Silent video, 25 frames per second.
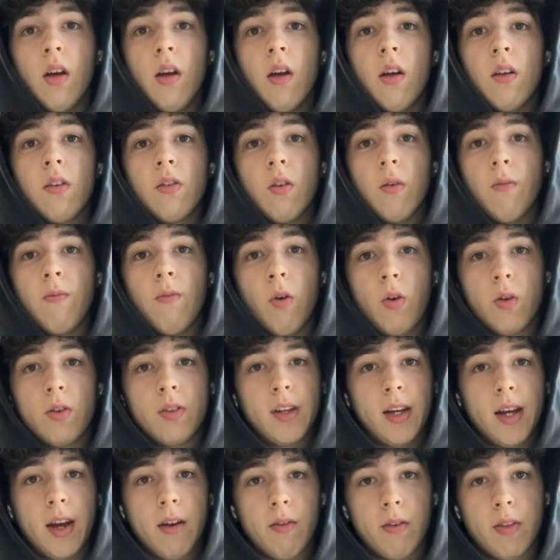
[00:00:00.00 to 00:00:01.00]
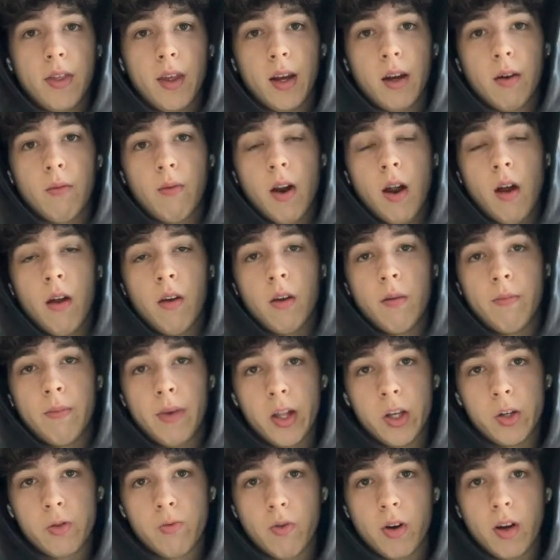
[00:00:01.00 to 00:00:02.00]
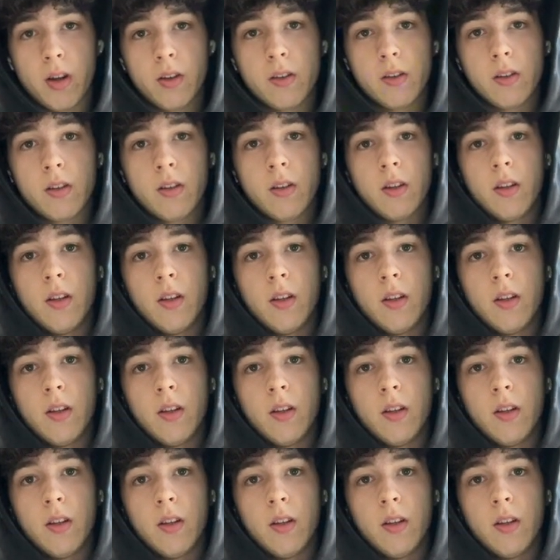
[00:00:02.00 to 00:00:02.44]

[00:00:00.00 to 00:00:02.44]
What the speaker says: So I'm focusing everything around the bench press.